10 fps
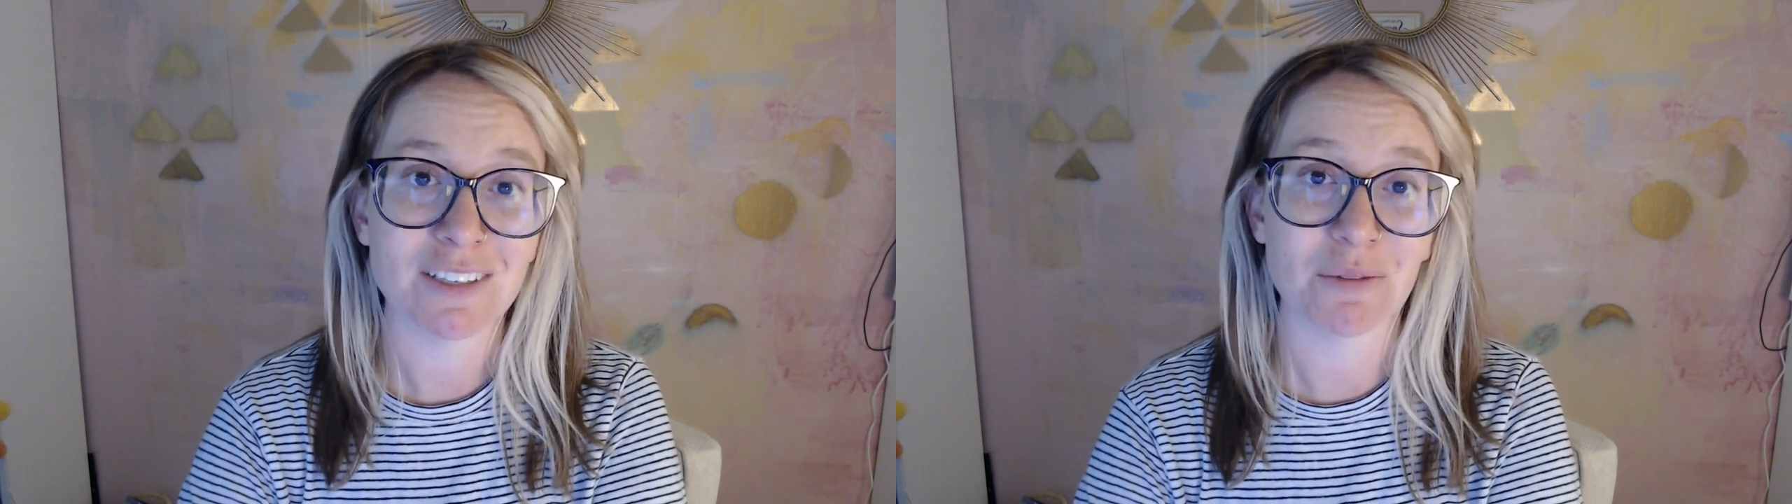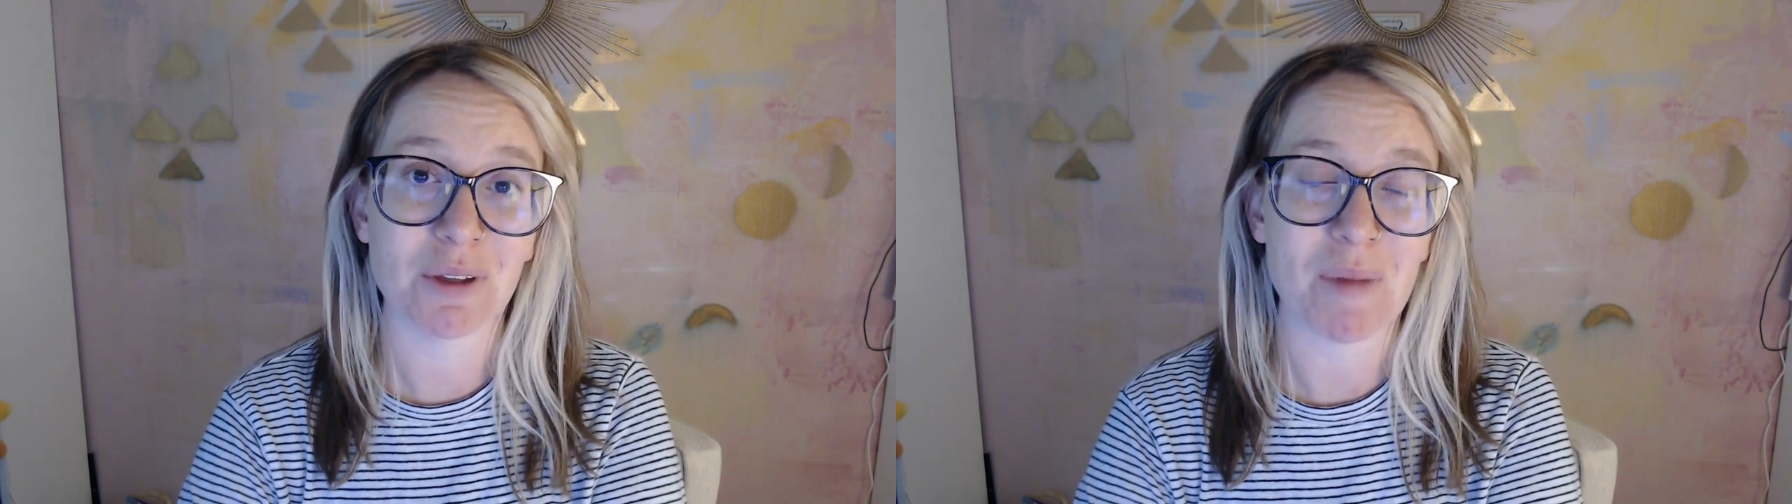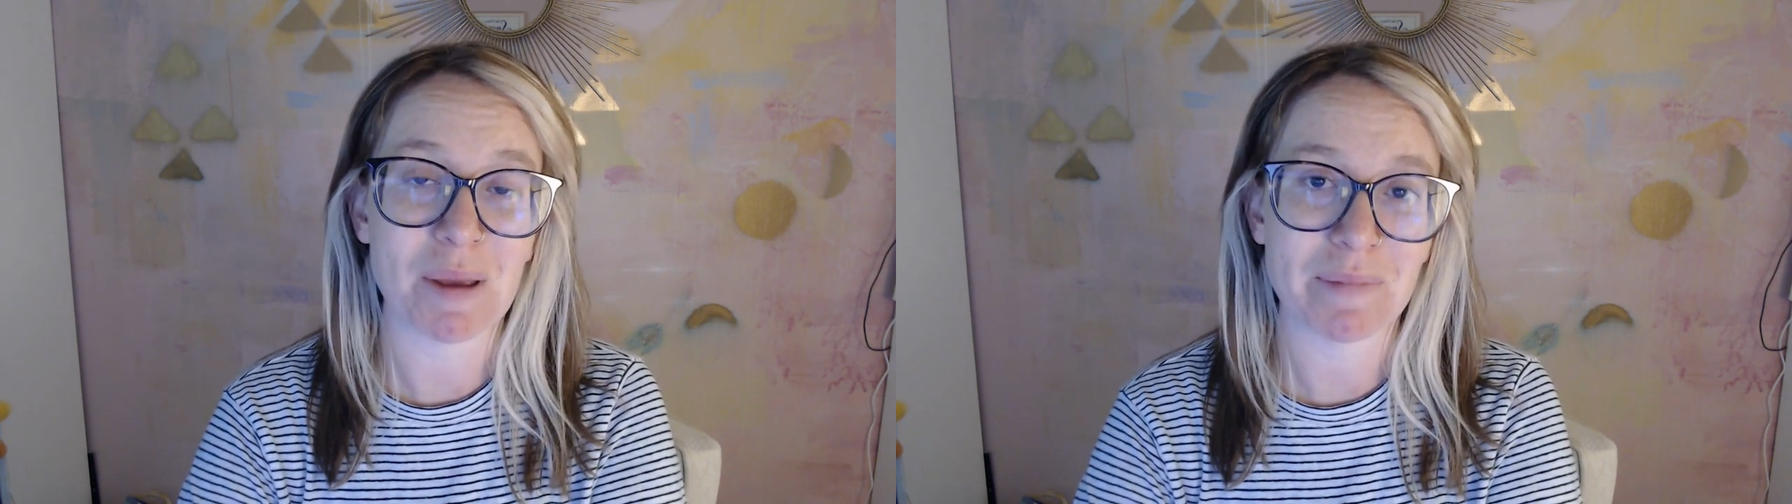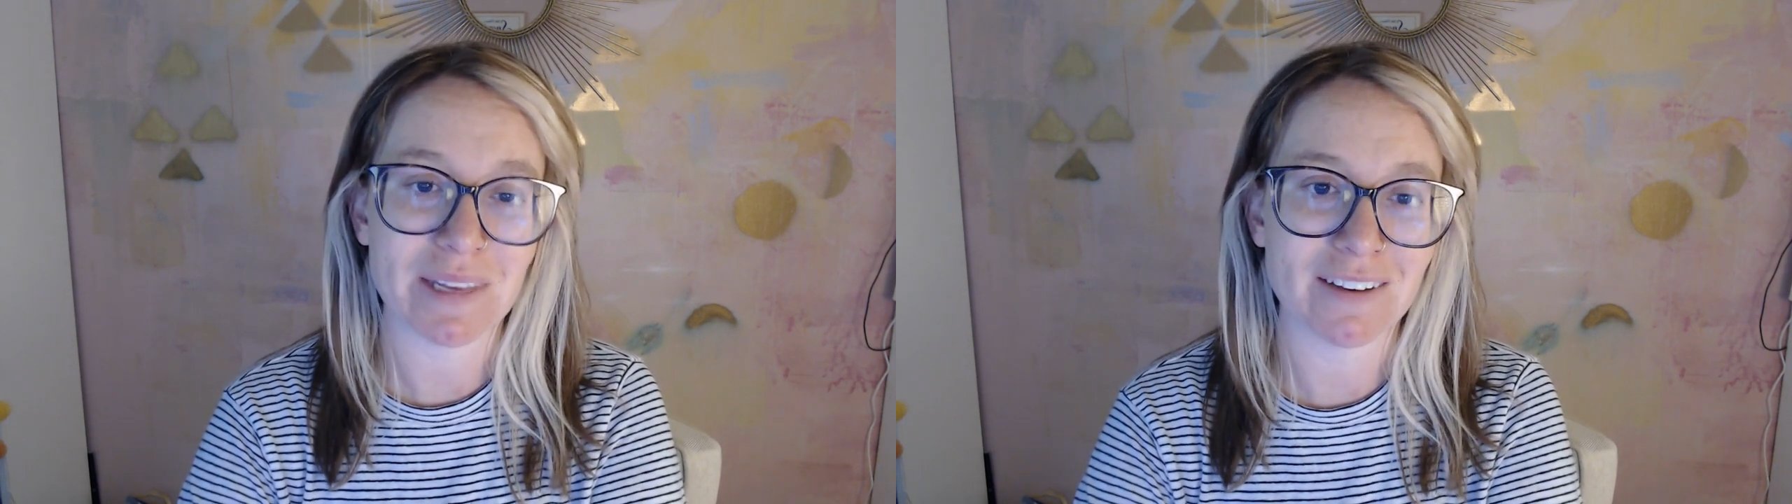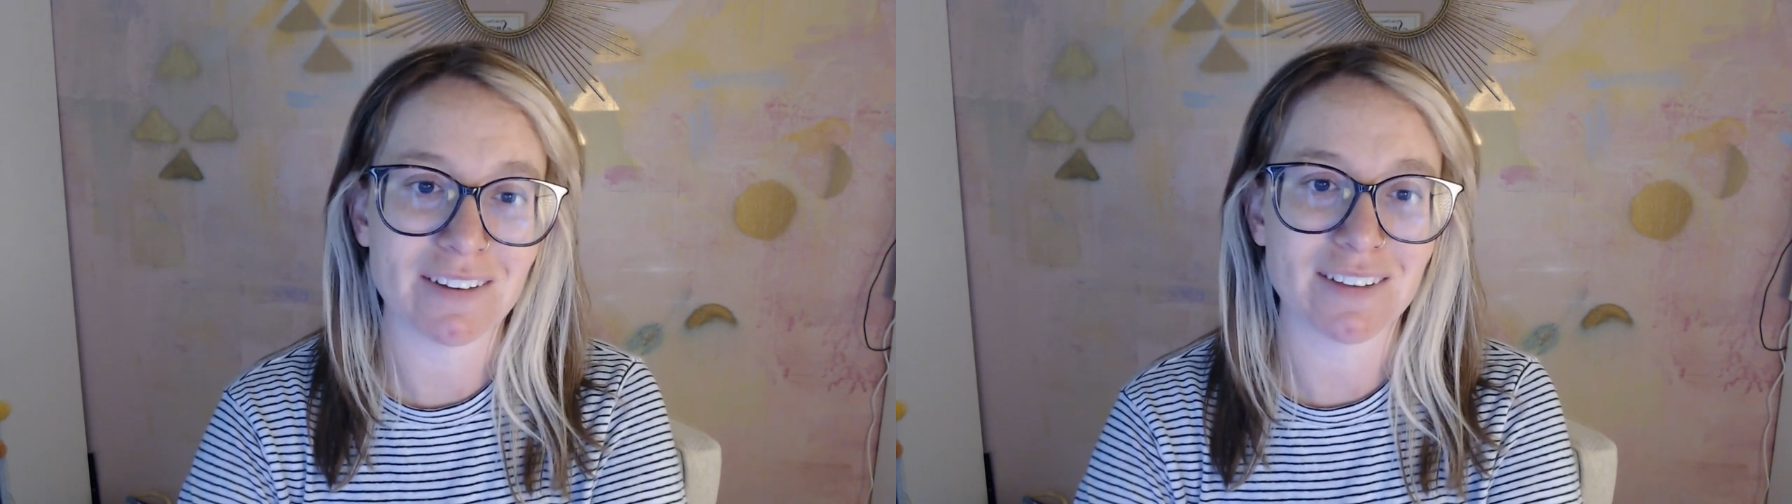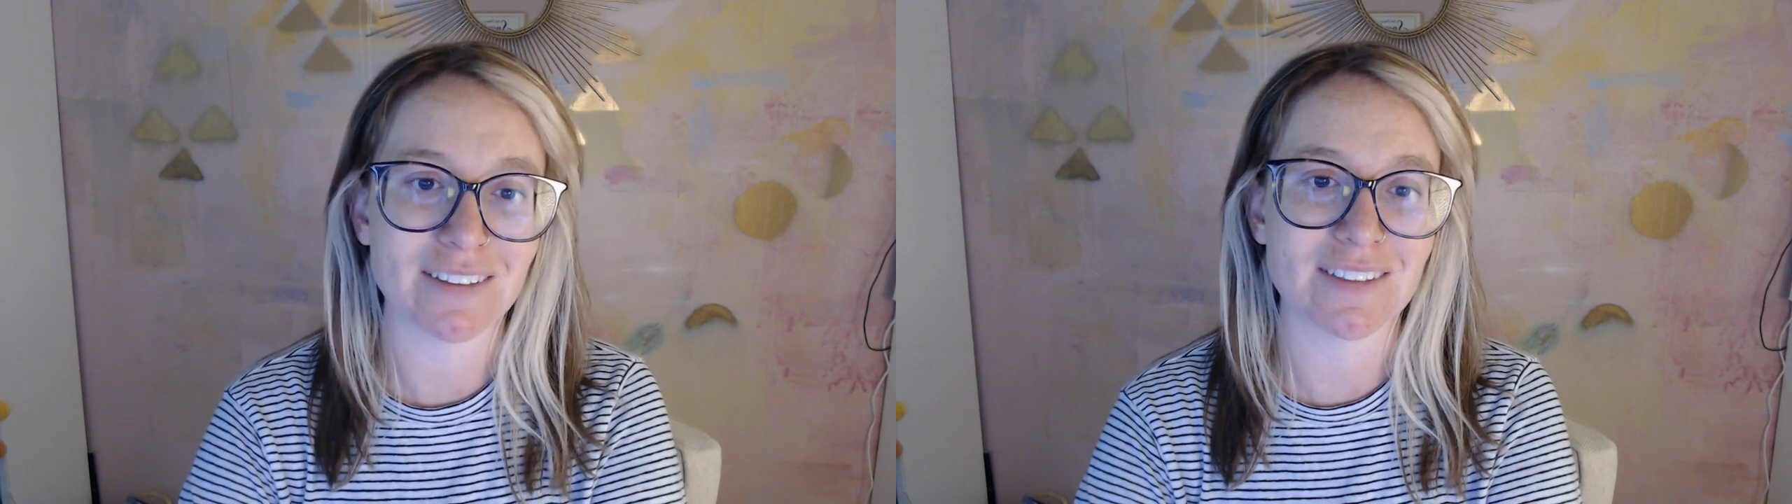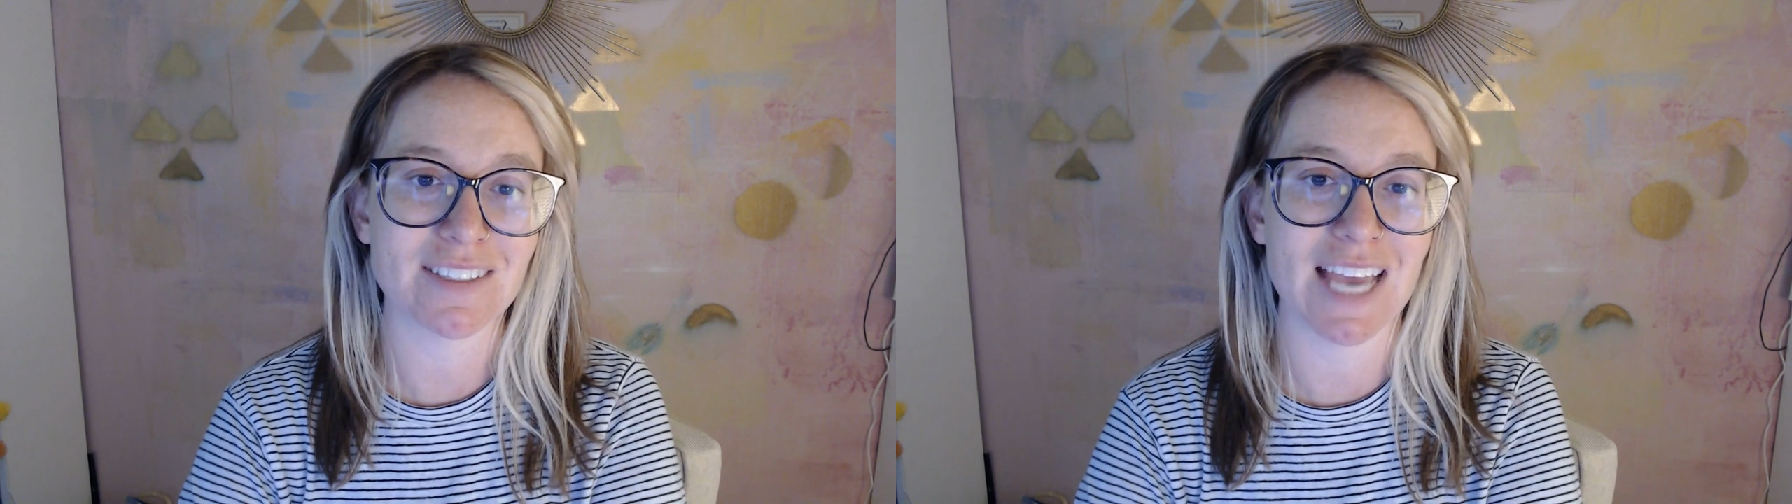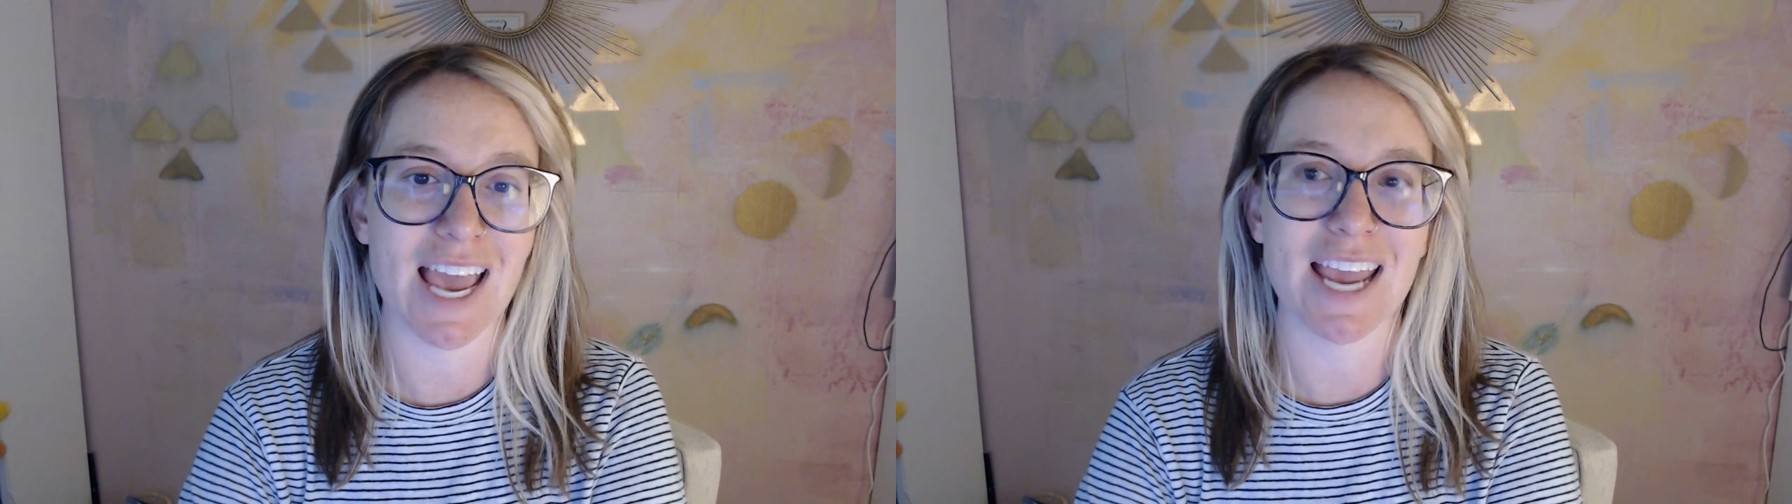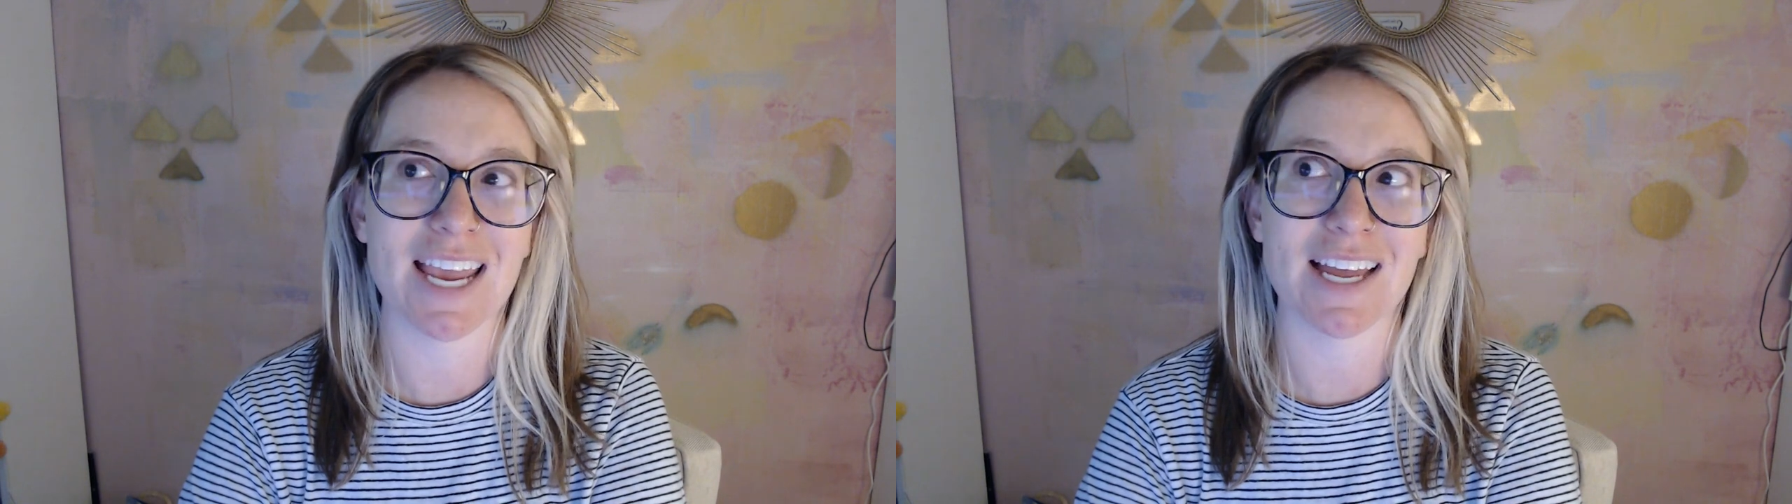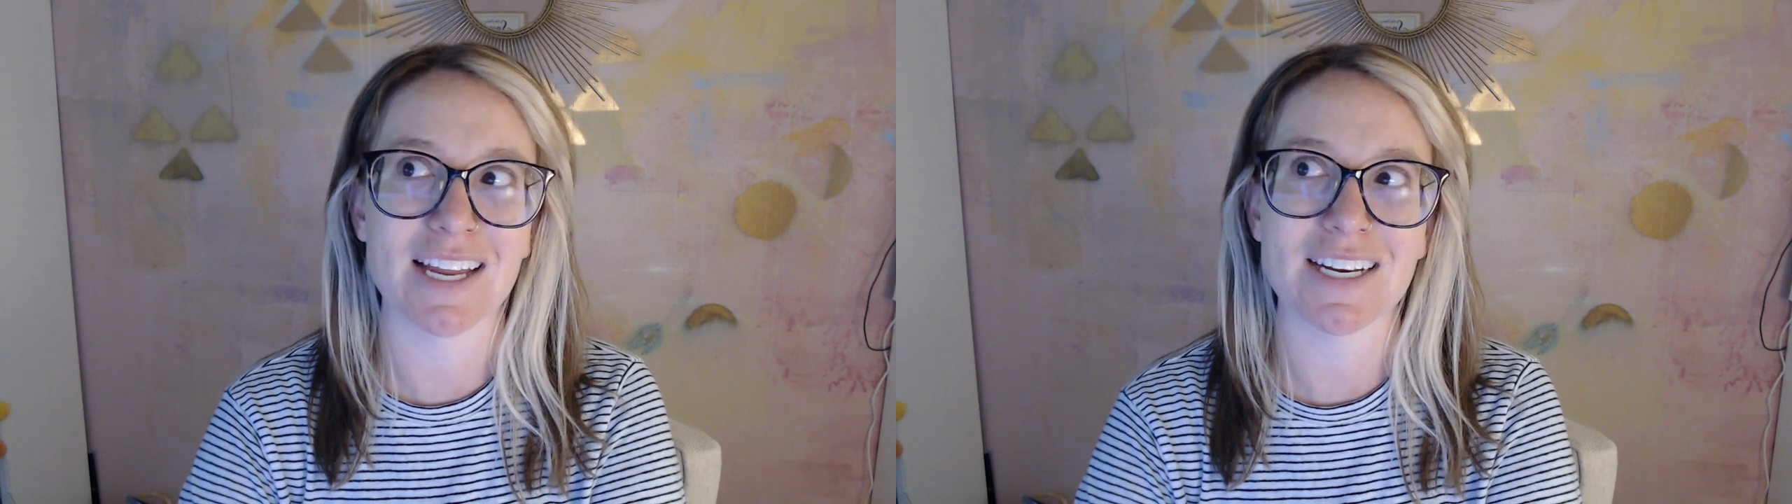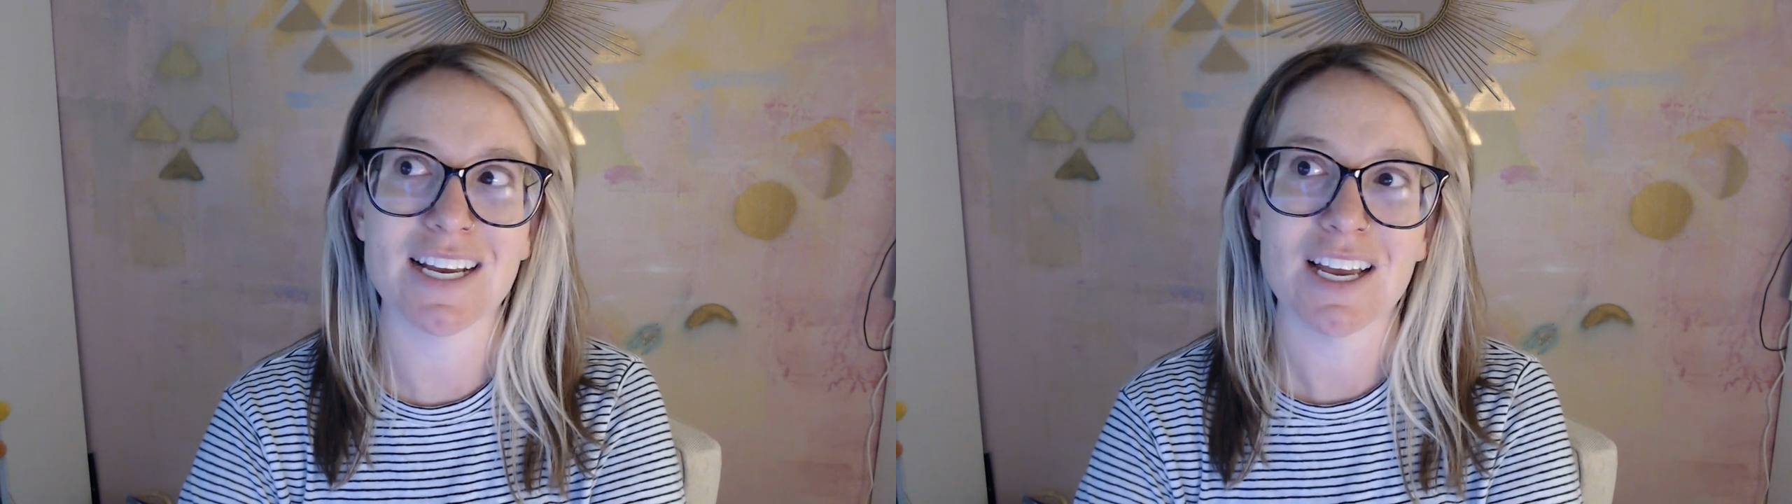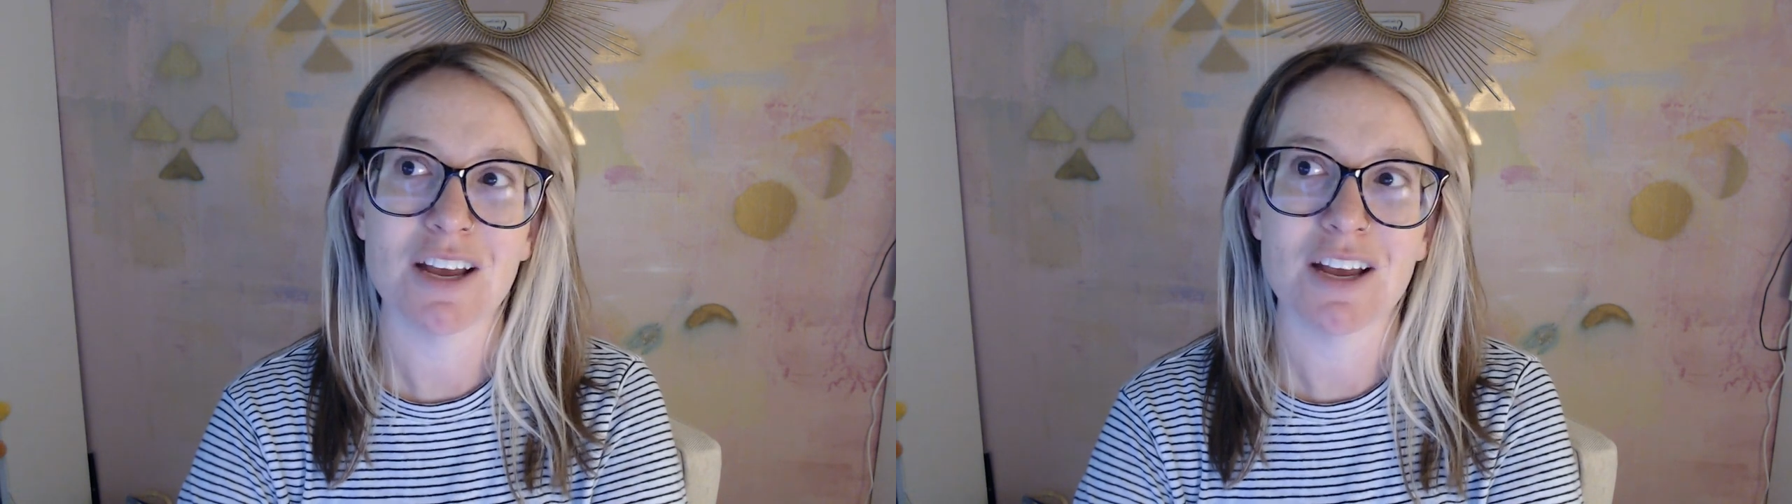with my peers and